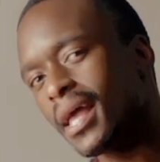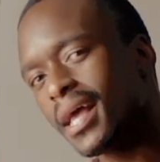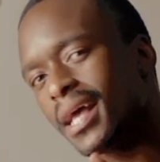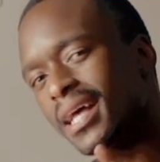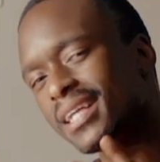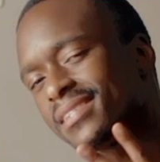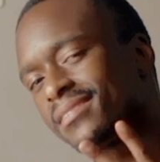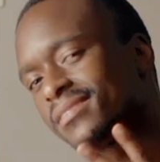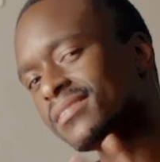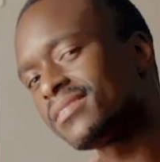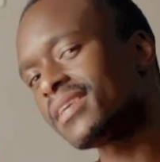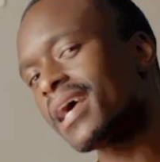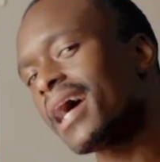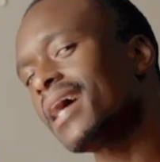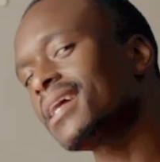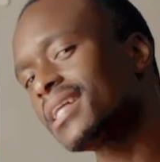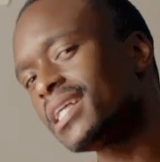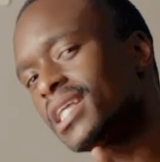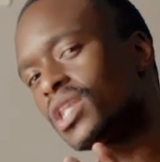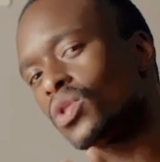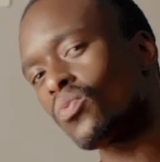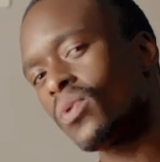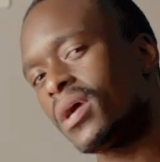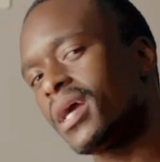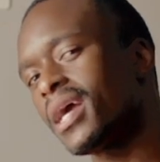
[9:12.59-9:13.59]

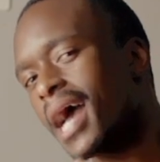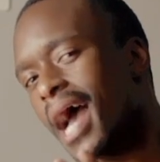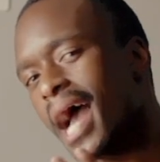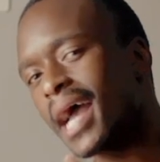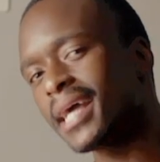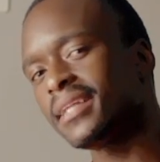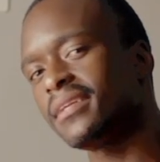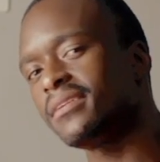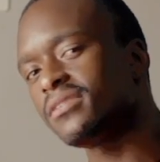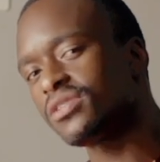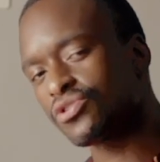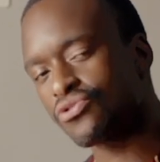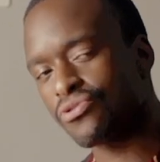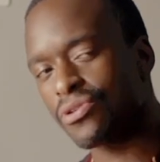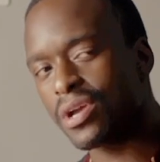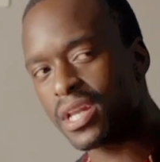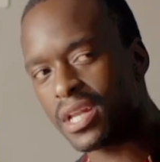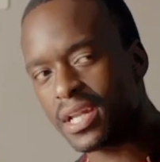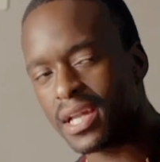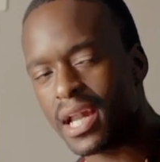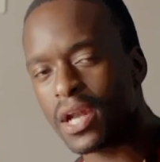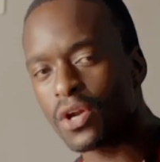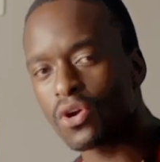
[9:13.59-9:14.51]
exactly the way I need to create it.